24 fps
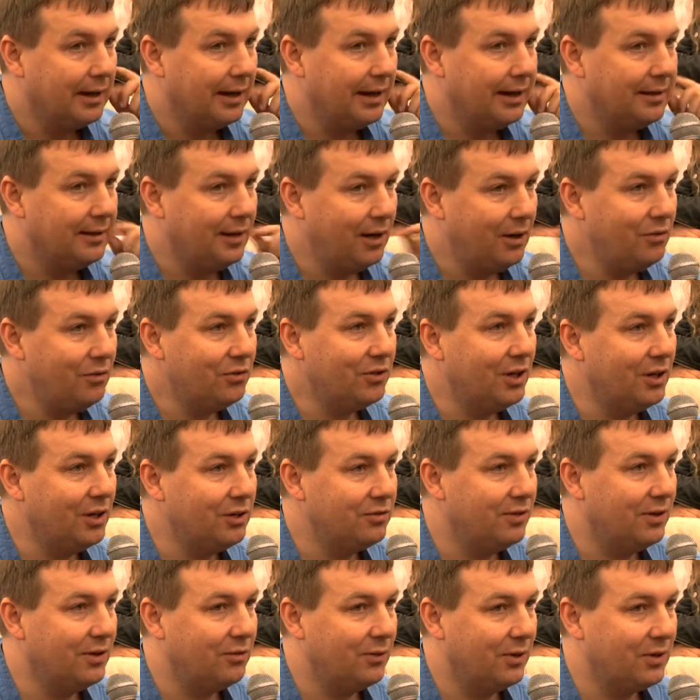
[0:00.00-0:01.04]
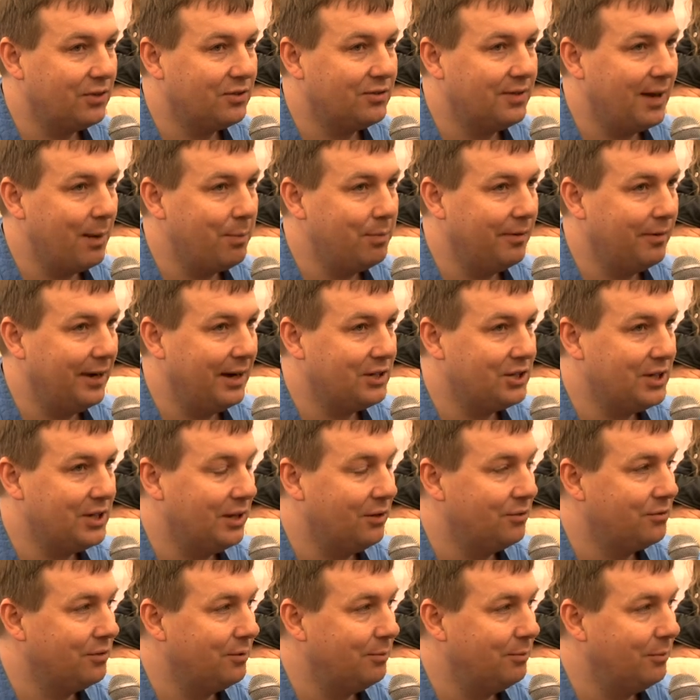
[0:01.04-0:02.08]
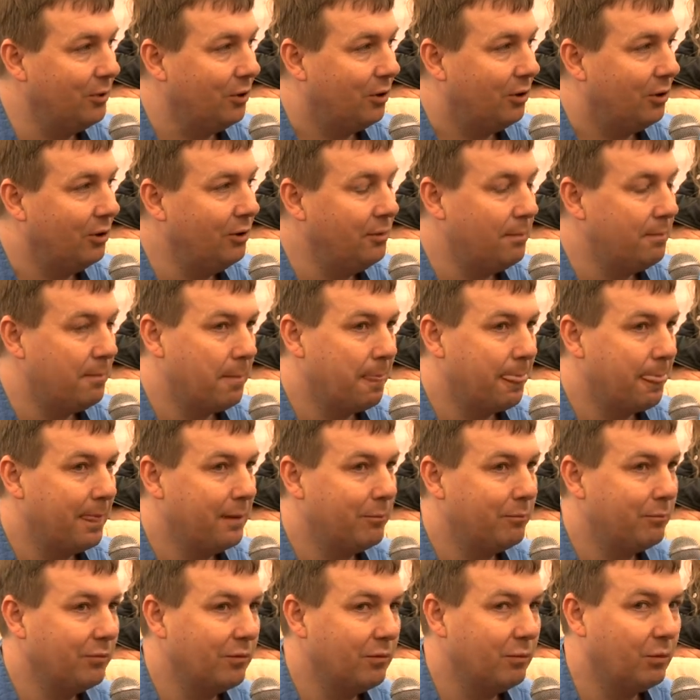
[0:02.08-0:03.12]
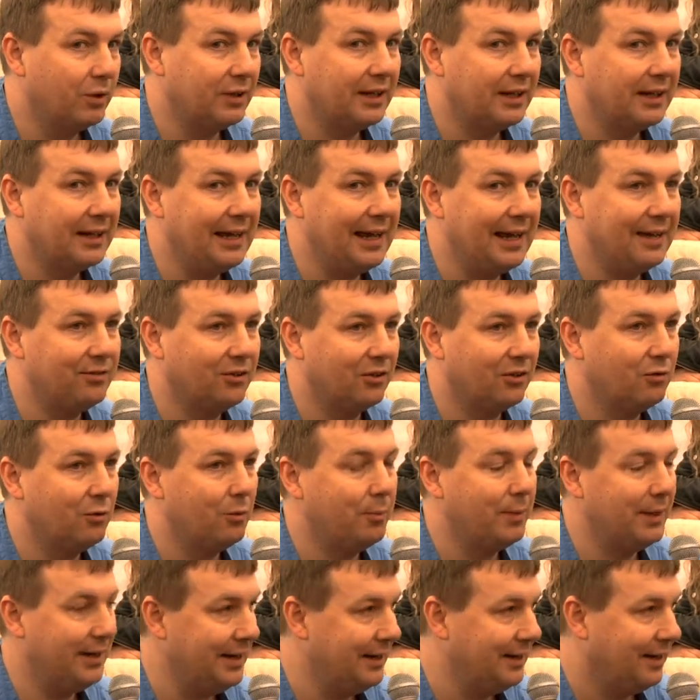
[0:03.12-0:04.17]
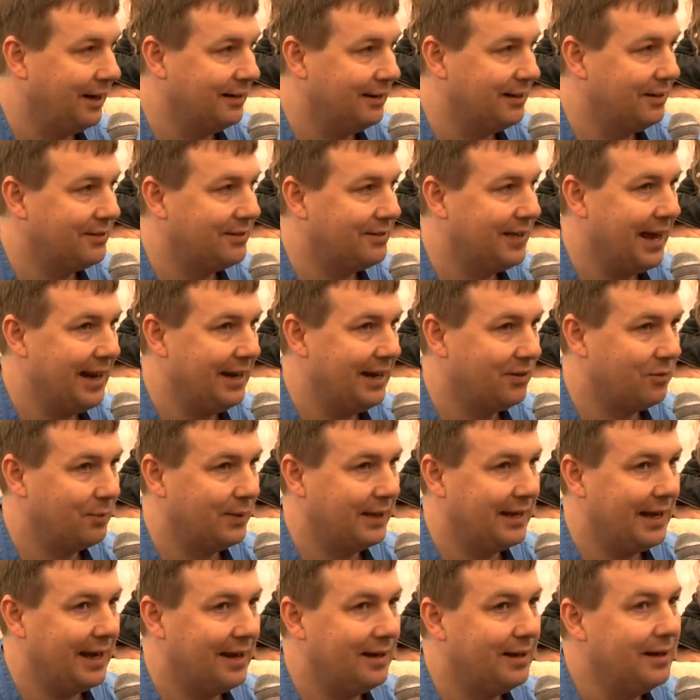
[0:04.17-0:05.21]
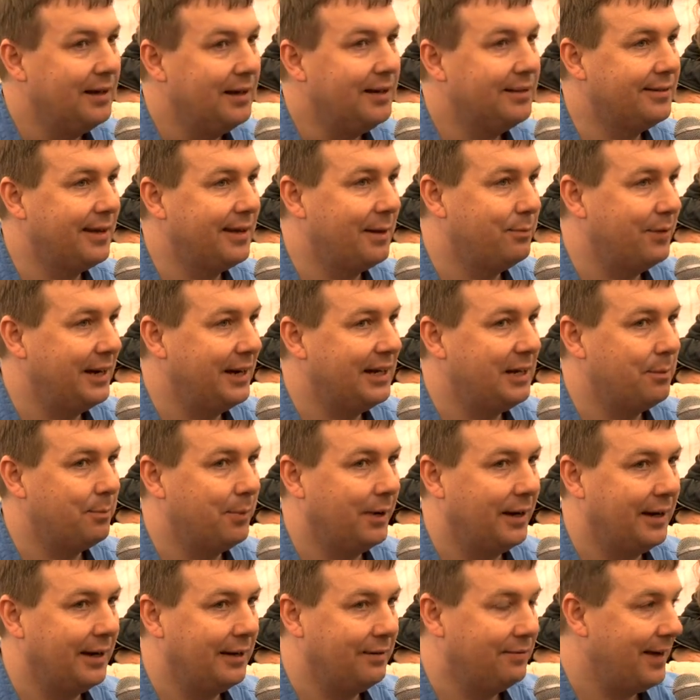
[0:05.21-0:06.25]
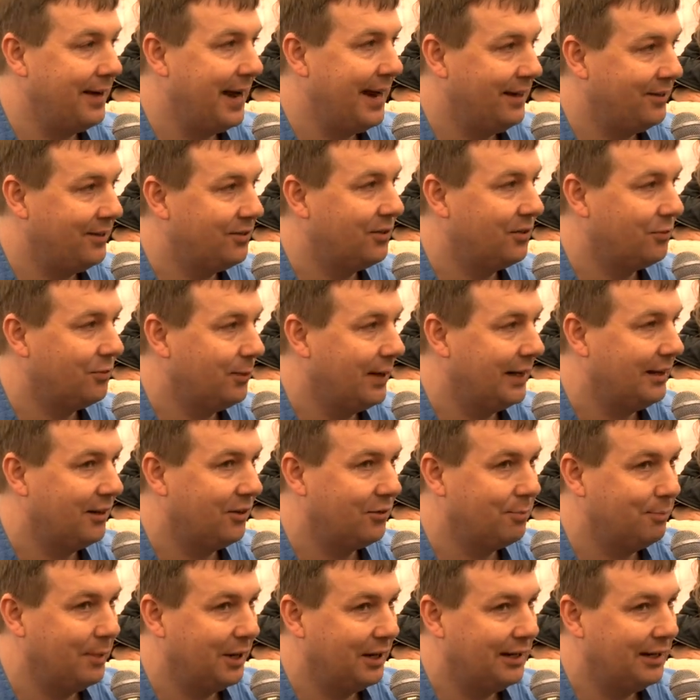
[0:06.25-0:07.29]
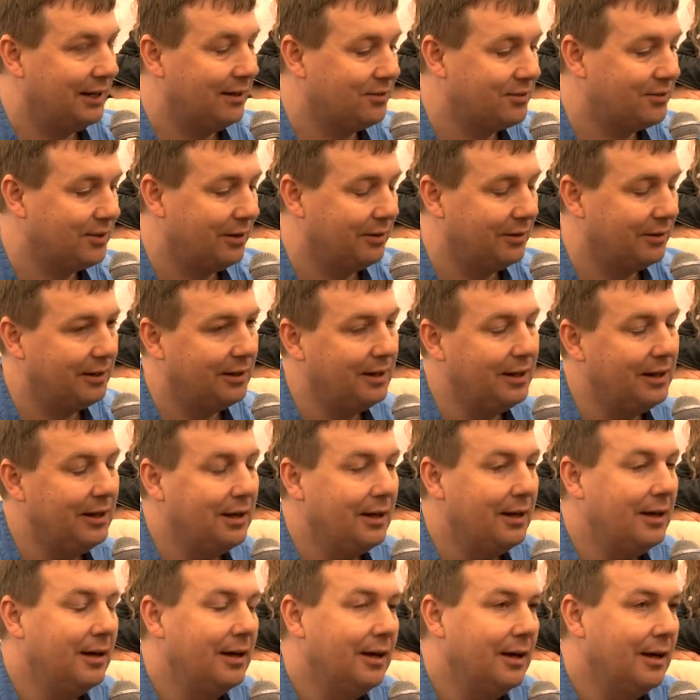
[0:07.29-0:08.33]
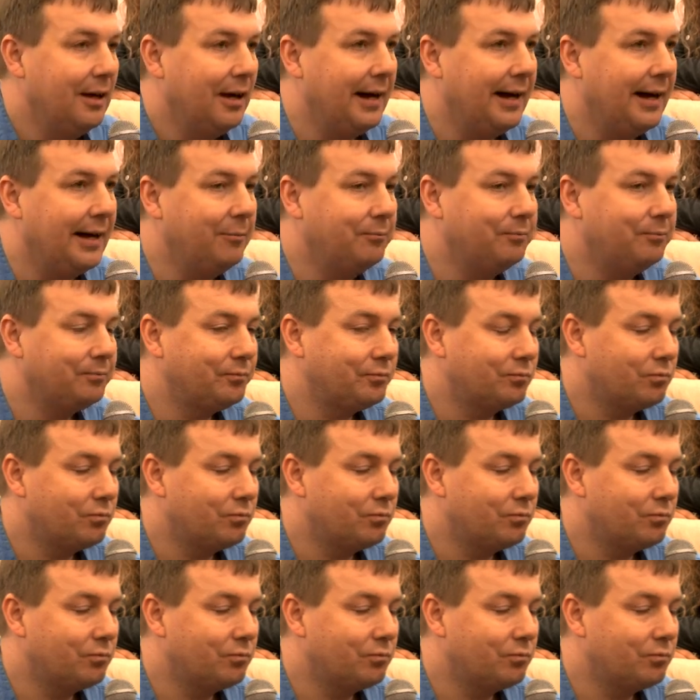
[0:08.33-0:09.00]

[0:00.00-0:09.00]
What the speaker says: In those countries which separate children more, one of the classics would be the United States, where they're separated by race as well as money and so on.